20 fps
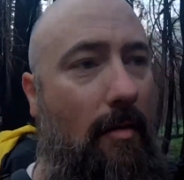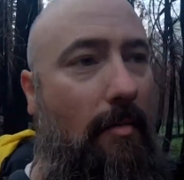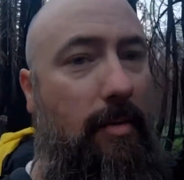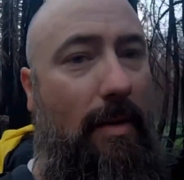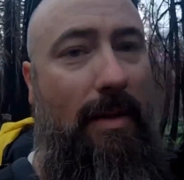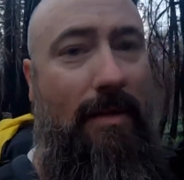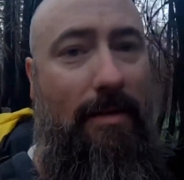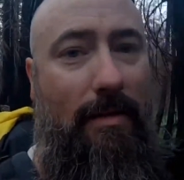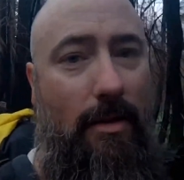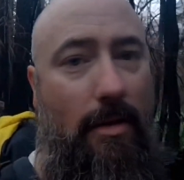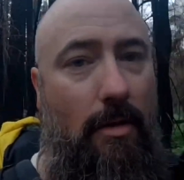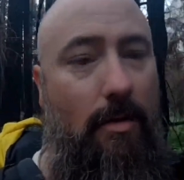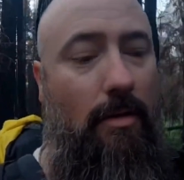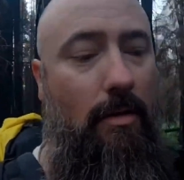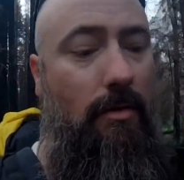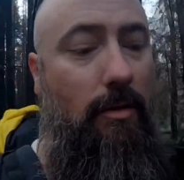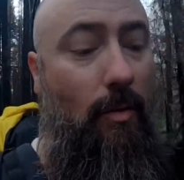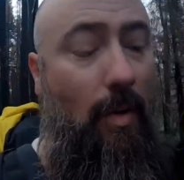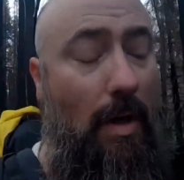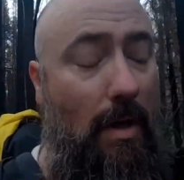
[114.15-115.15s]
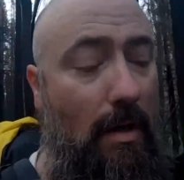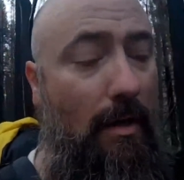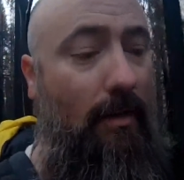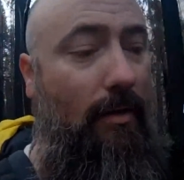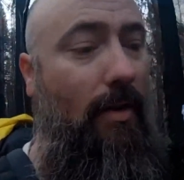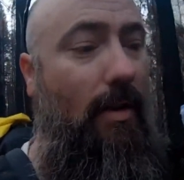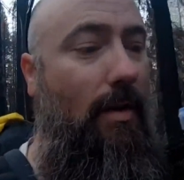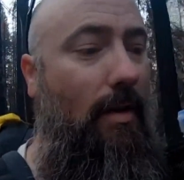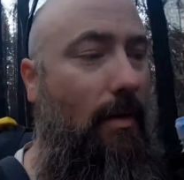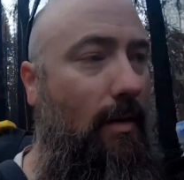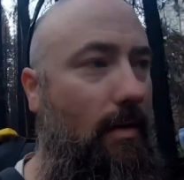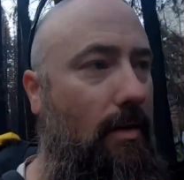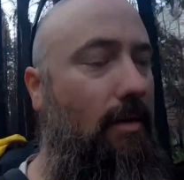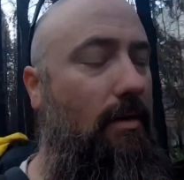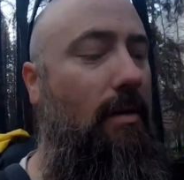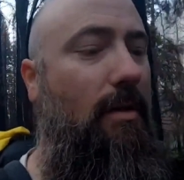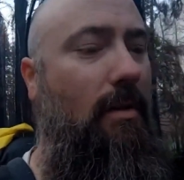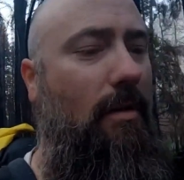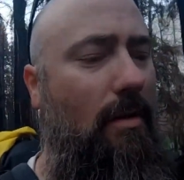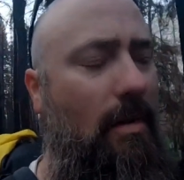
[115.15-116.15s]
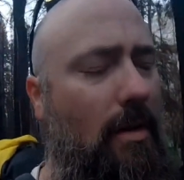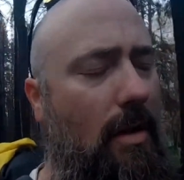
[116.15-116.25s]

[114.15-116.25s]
plans to go to Wallace, which is another